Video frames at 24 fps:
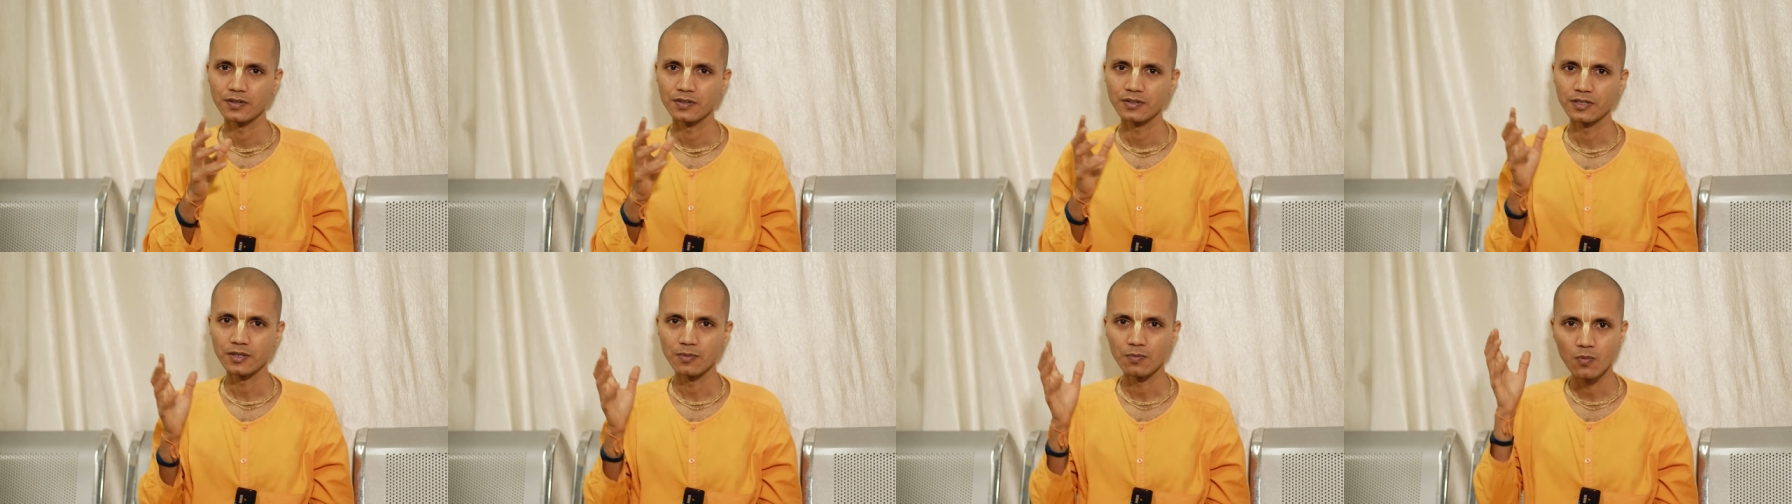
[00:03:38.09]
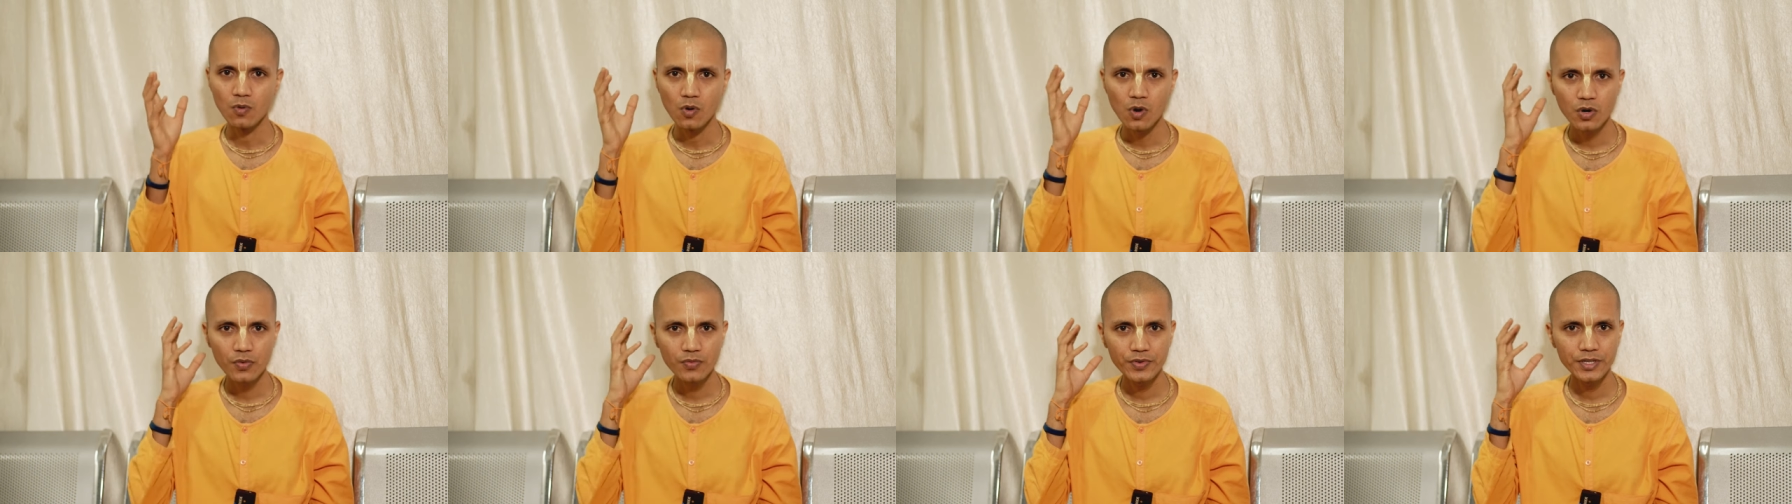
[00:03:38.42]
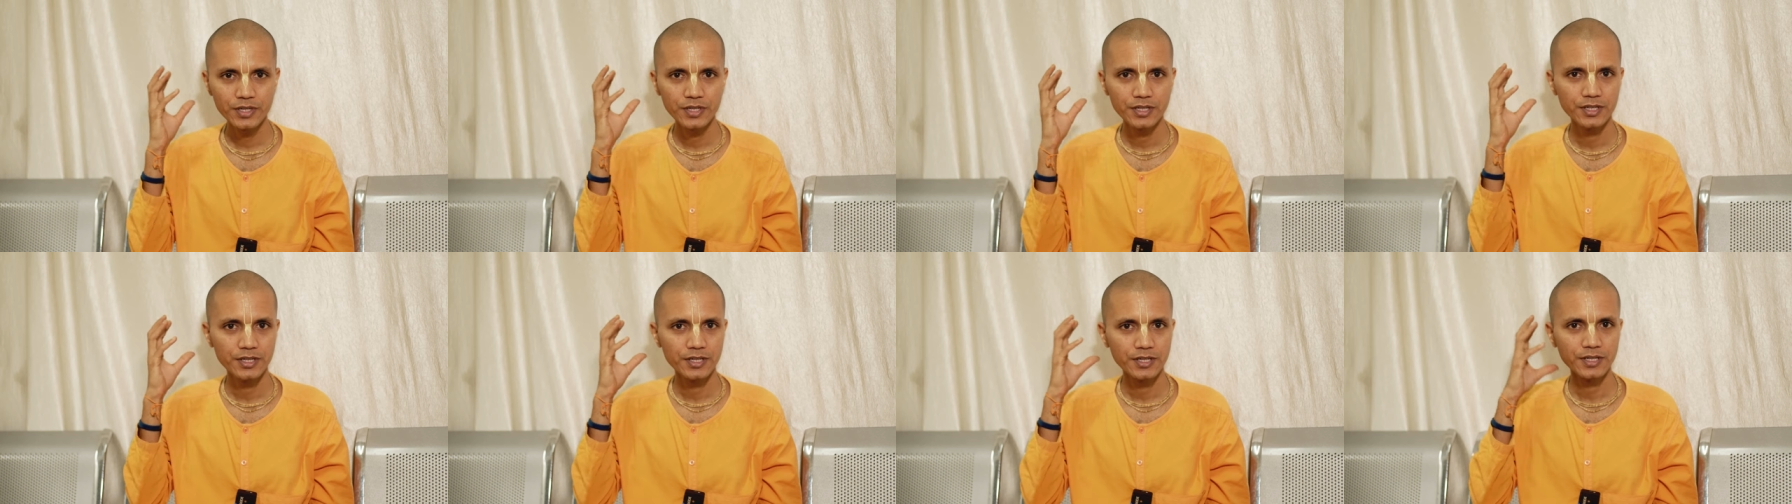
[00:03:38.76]
The more we
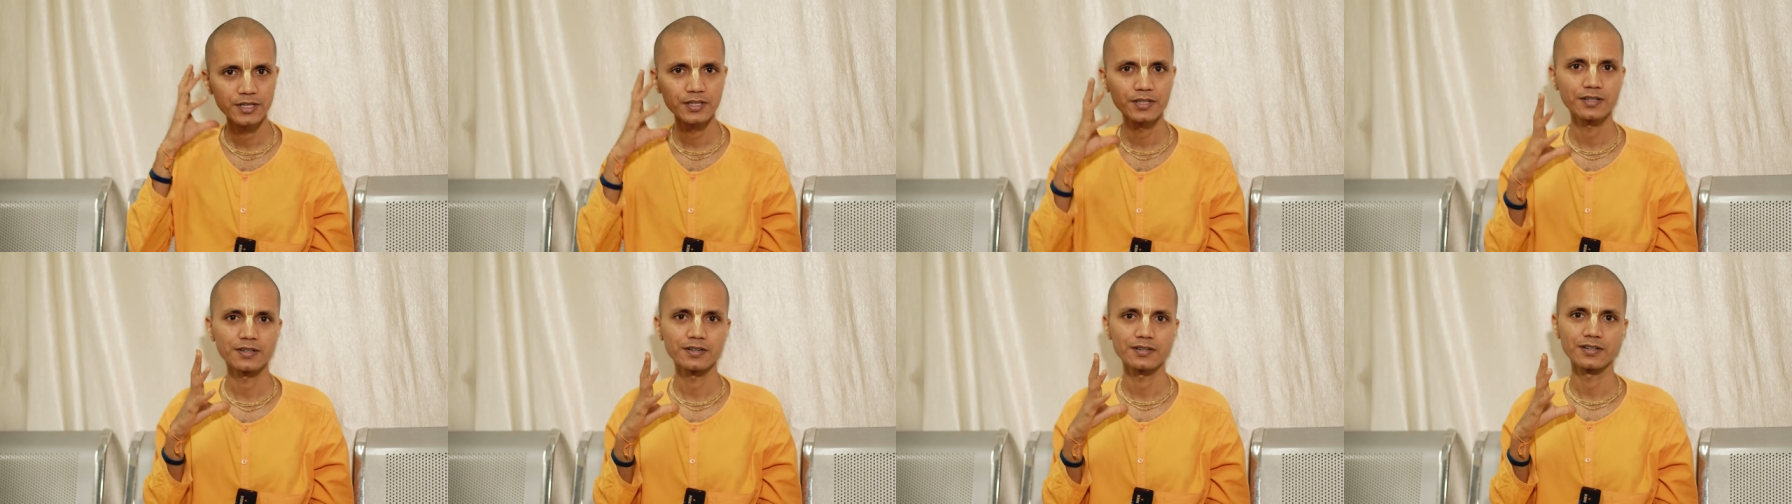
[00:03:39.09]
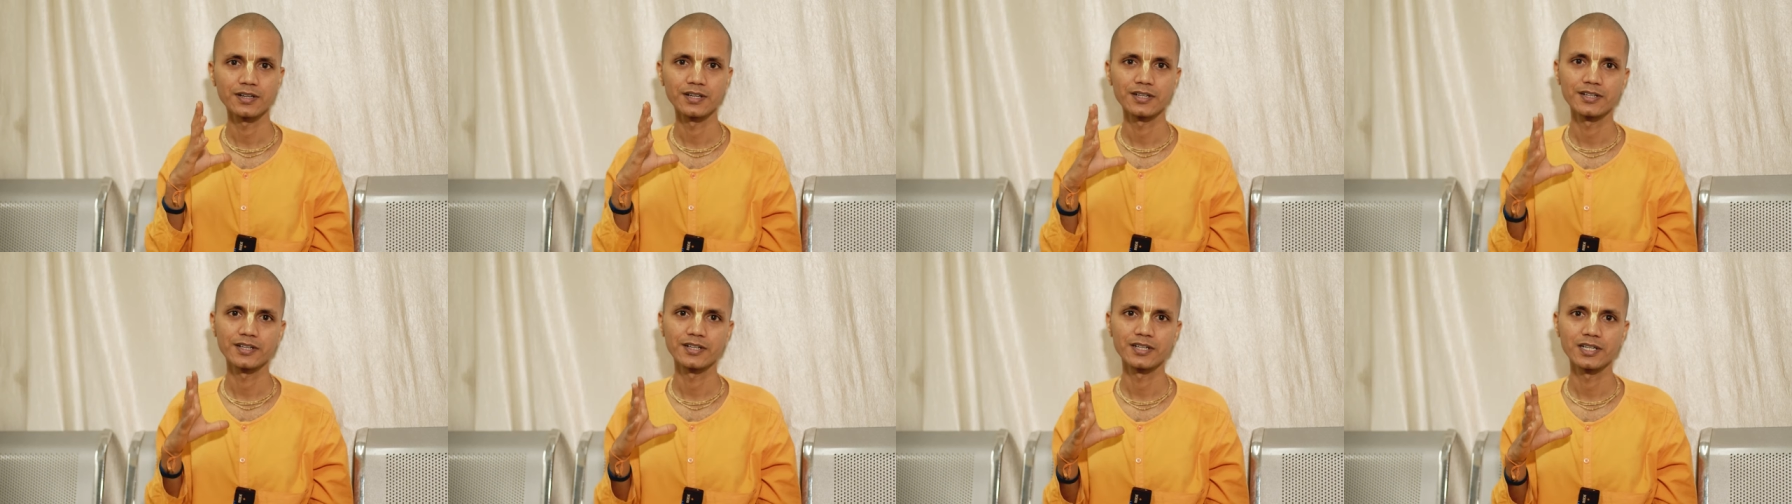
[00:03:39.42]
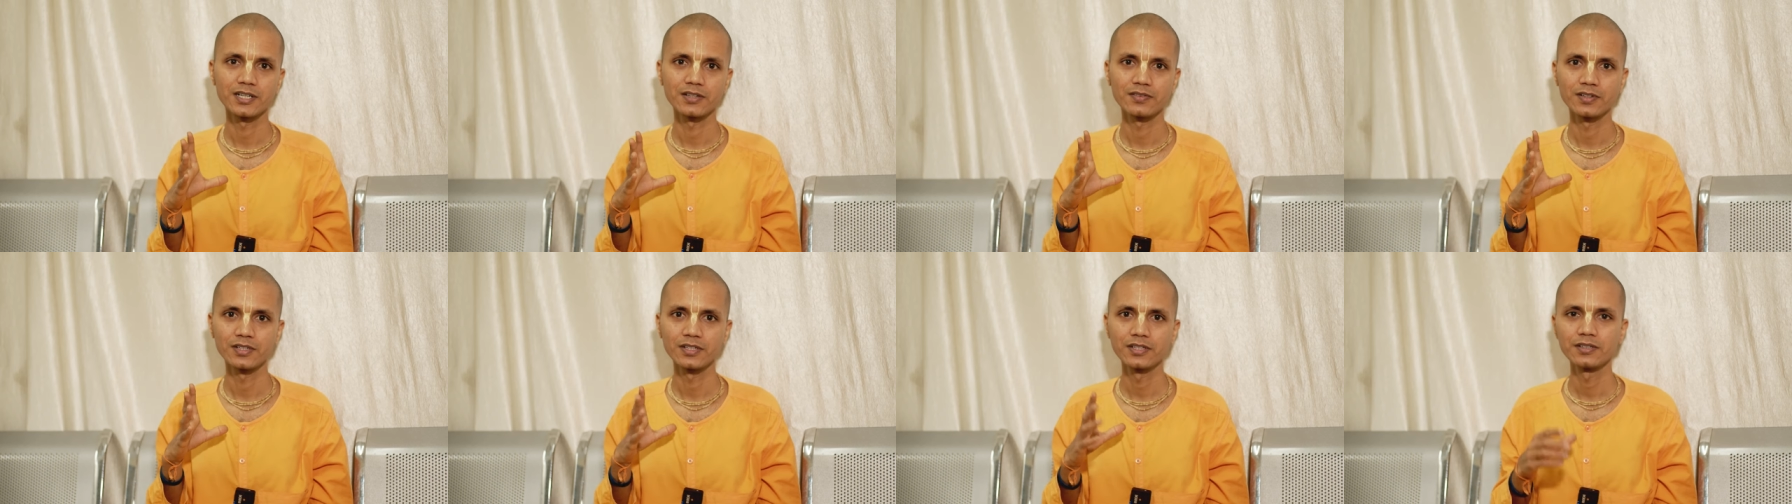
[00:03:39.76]
hear
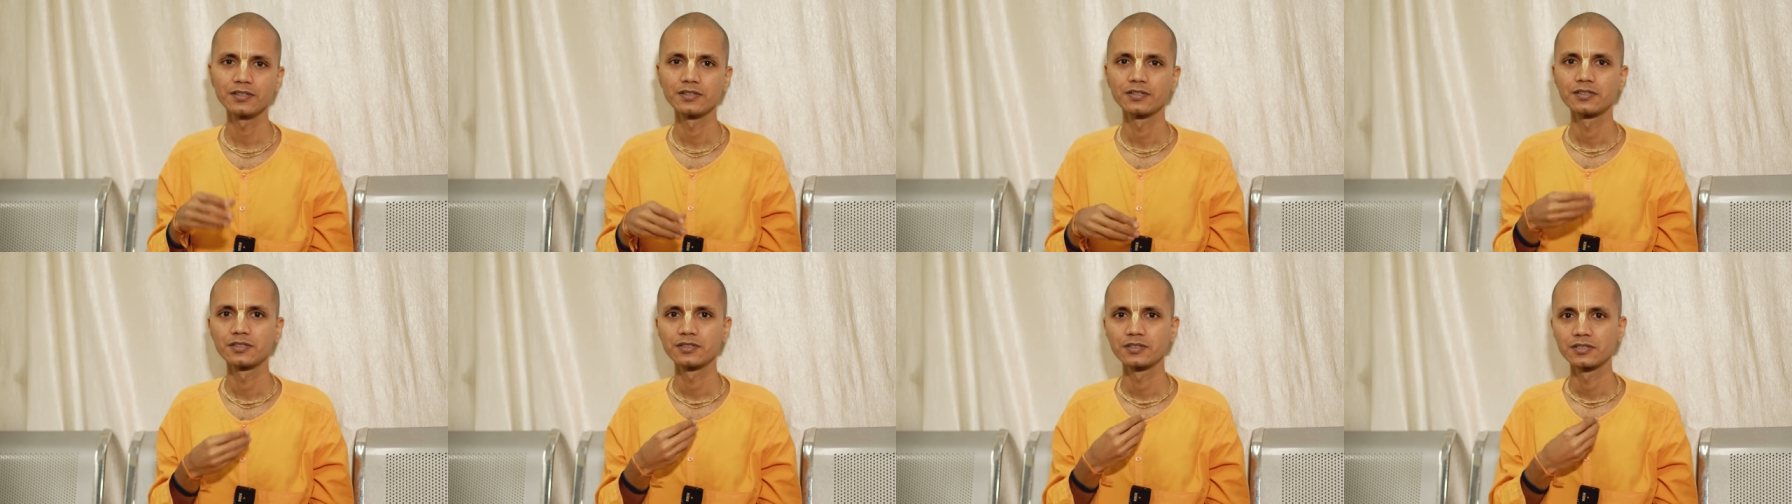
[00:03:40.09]
attentively,